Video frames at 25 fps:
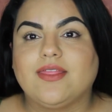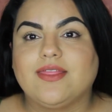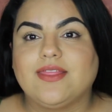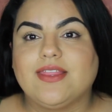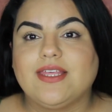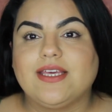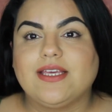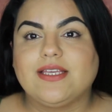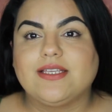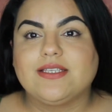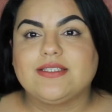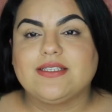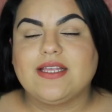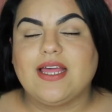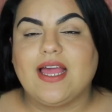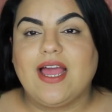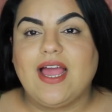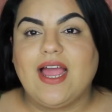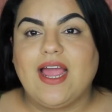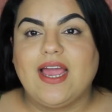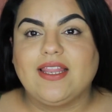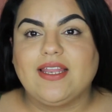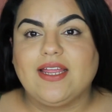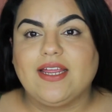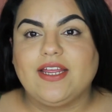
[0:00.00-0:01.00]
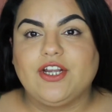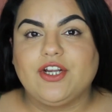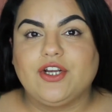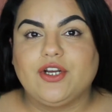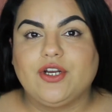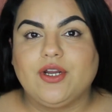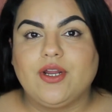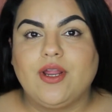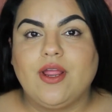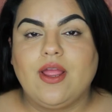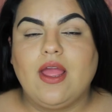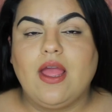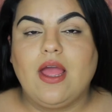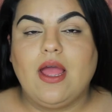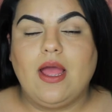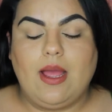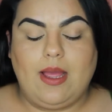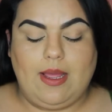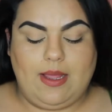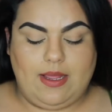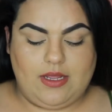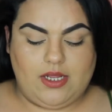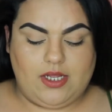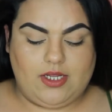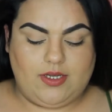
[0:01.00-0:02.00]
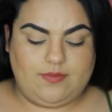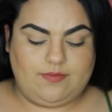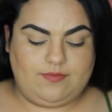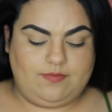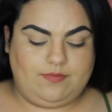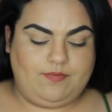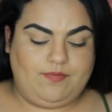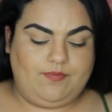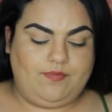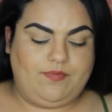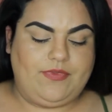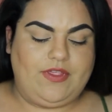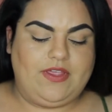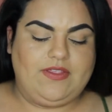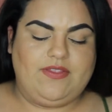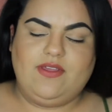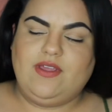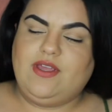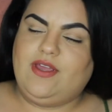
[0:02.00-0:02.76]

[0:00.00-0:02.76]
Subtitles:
this highlighter. I